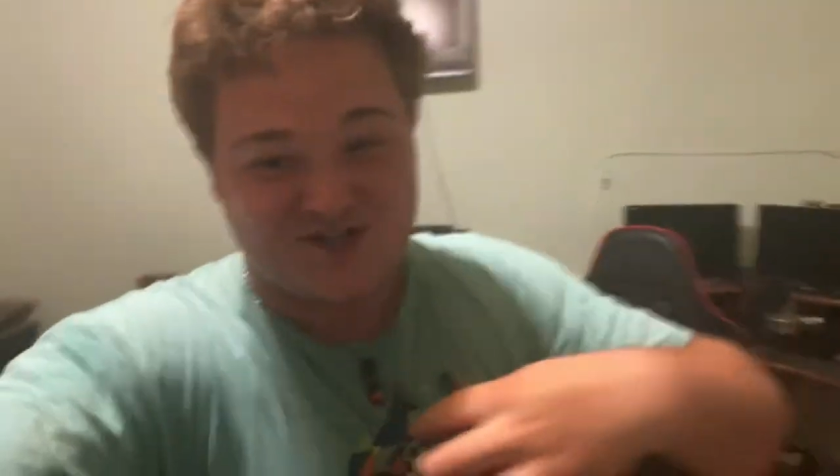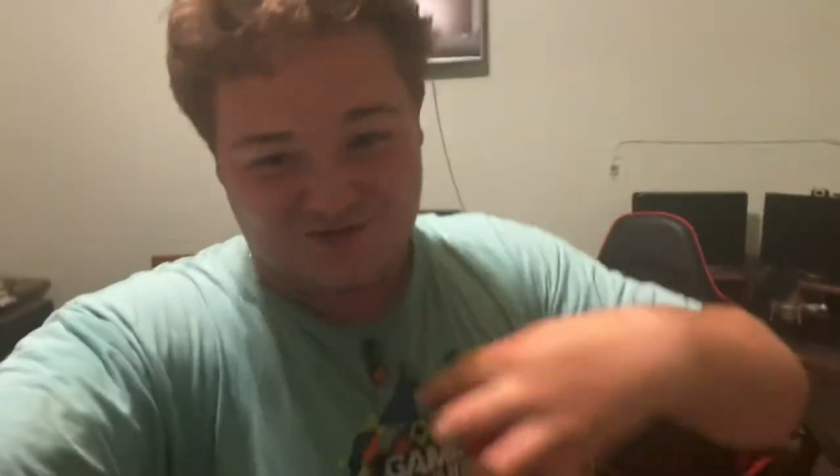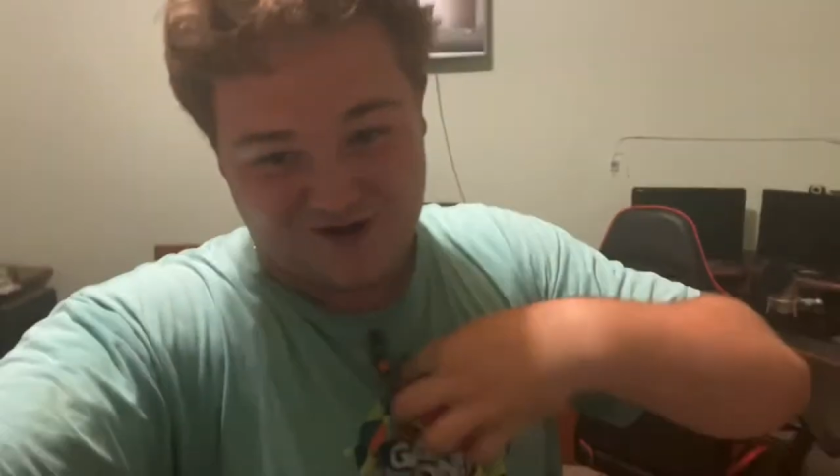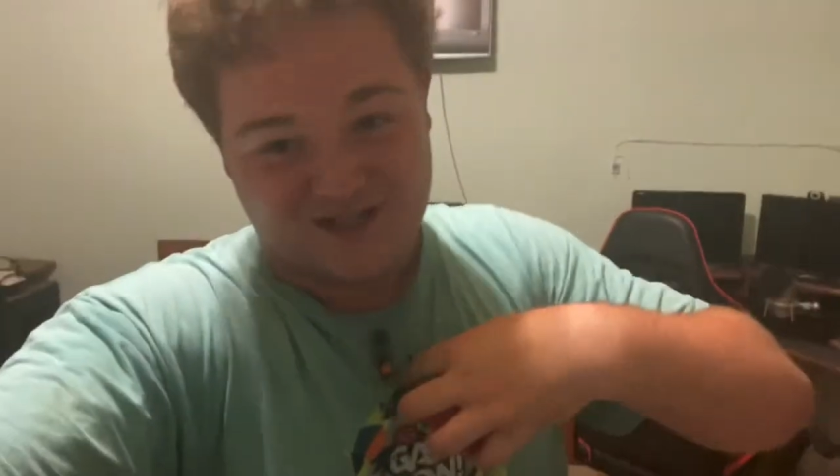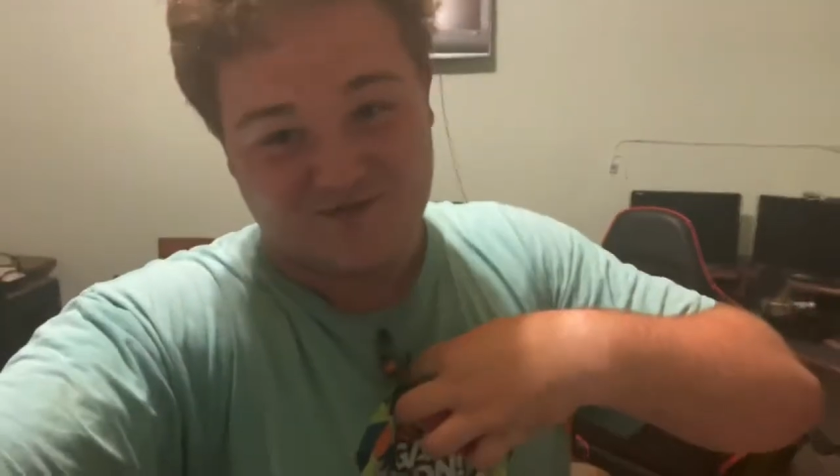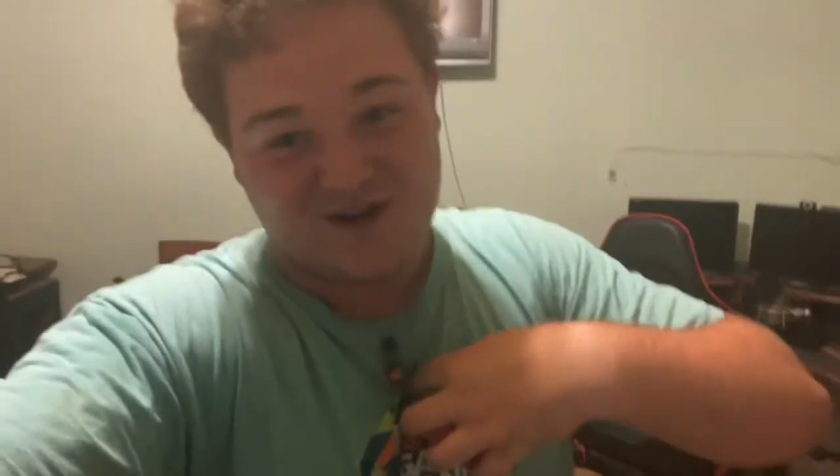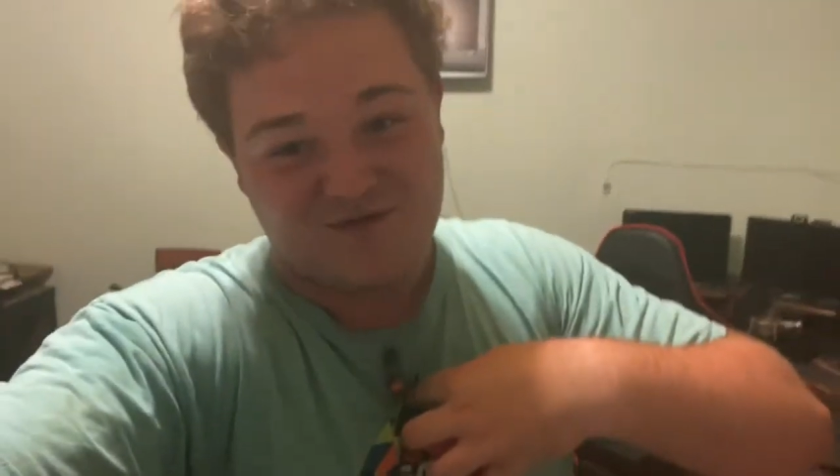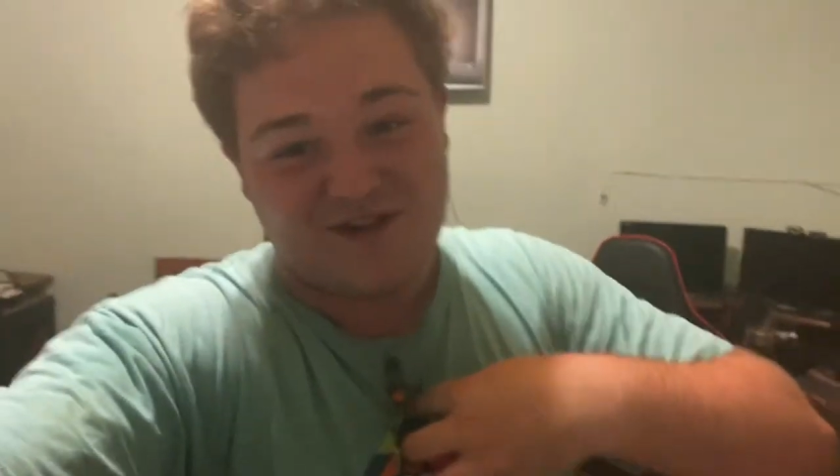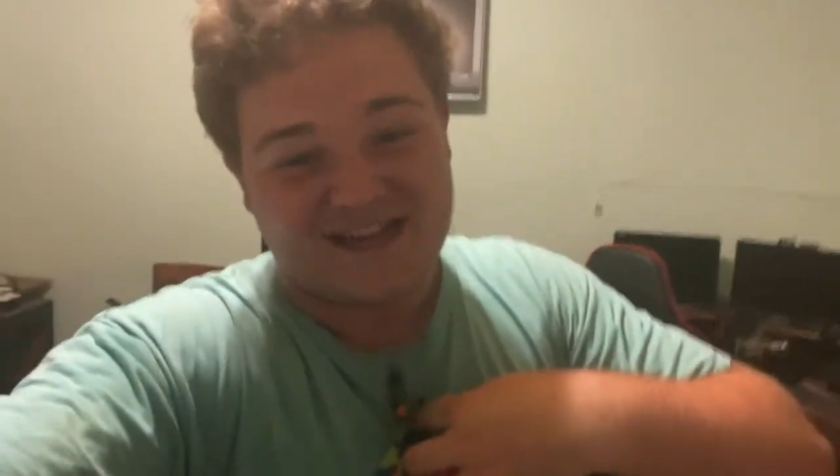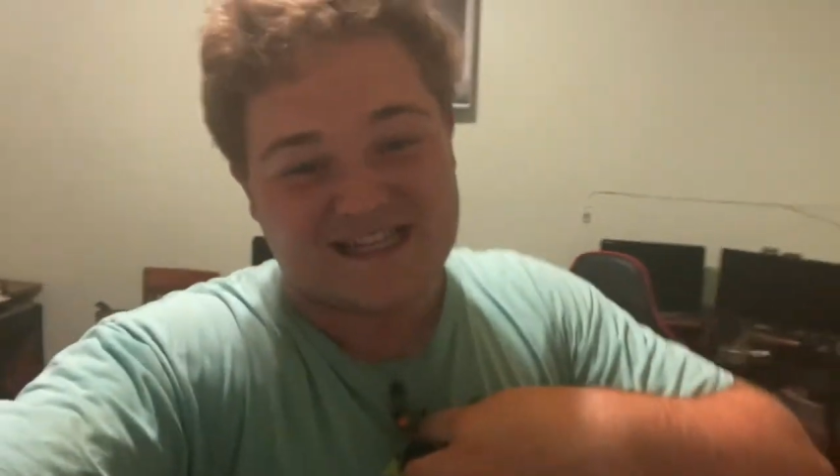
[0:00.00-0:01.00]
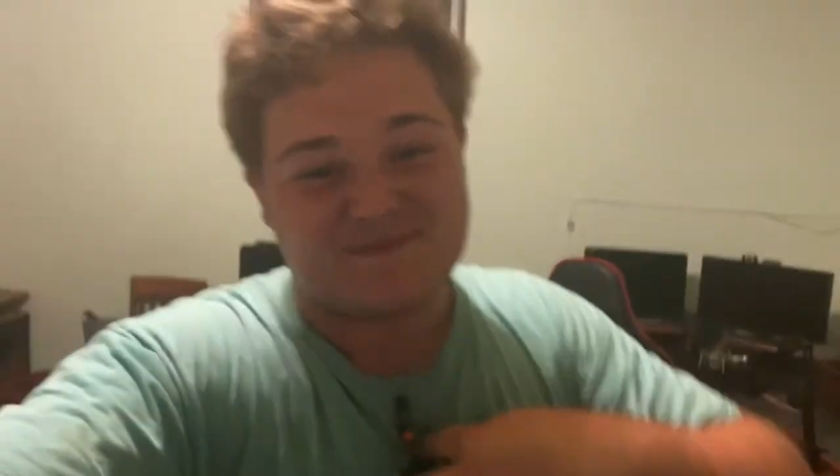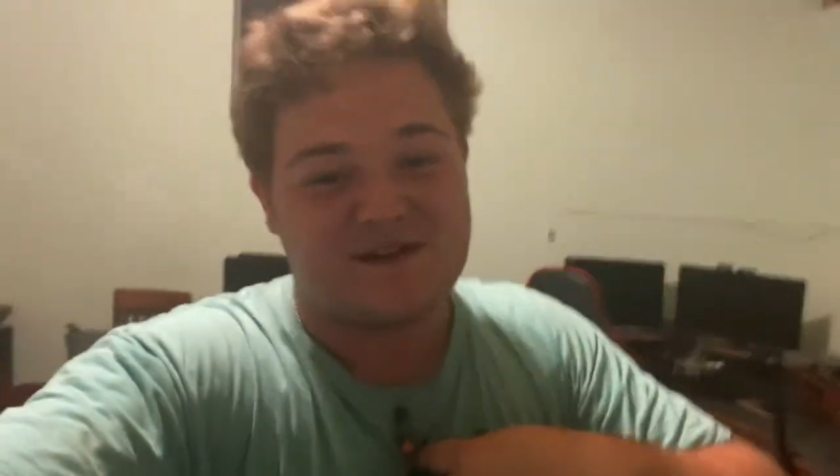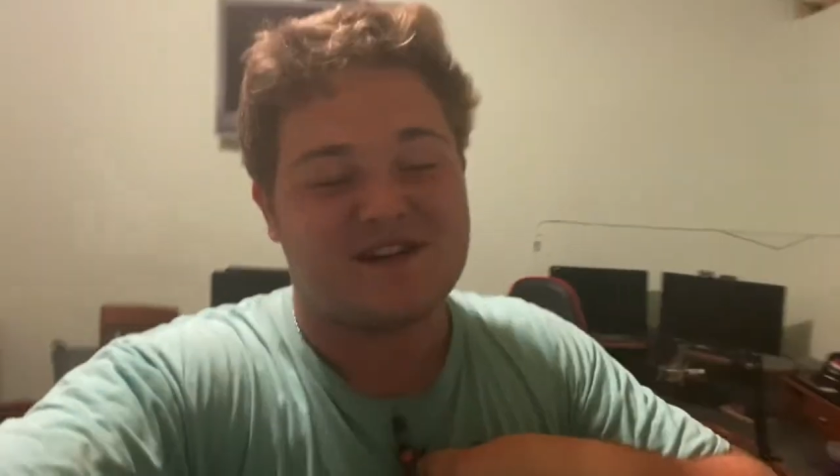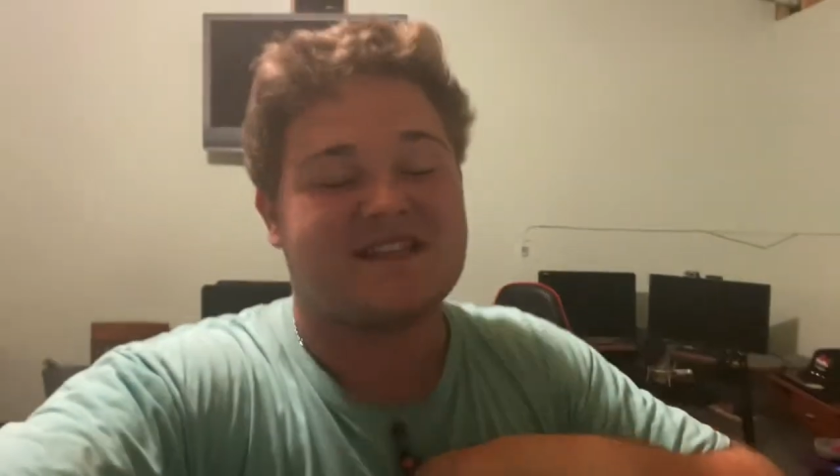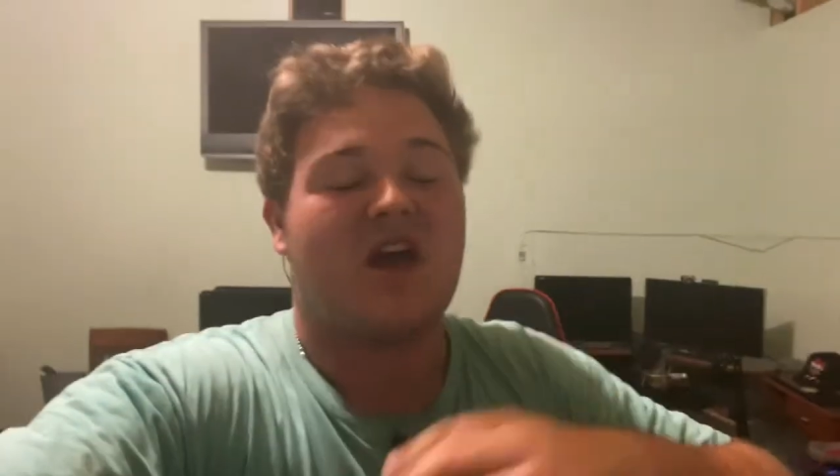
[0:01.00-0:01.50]
2021
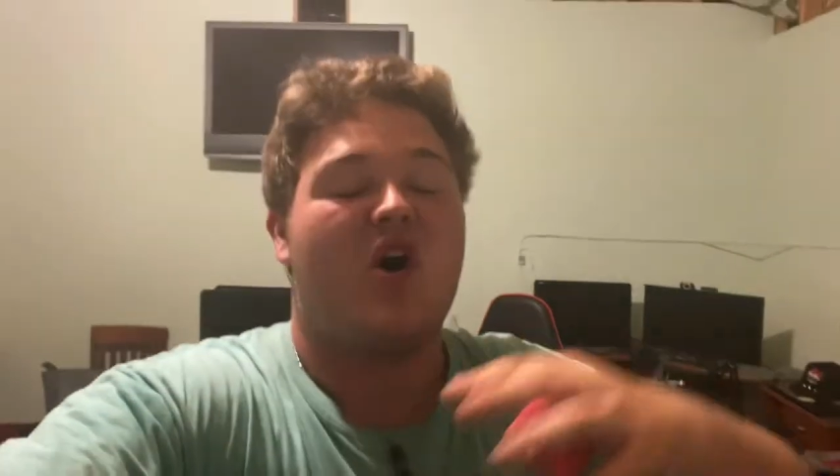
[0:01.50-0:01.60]
experience.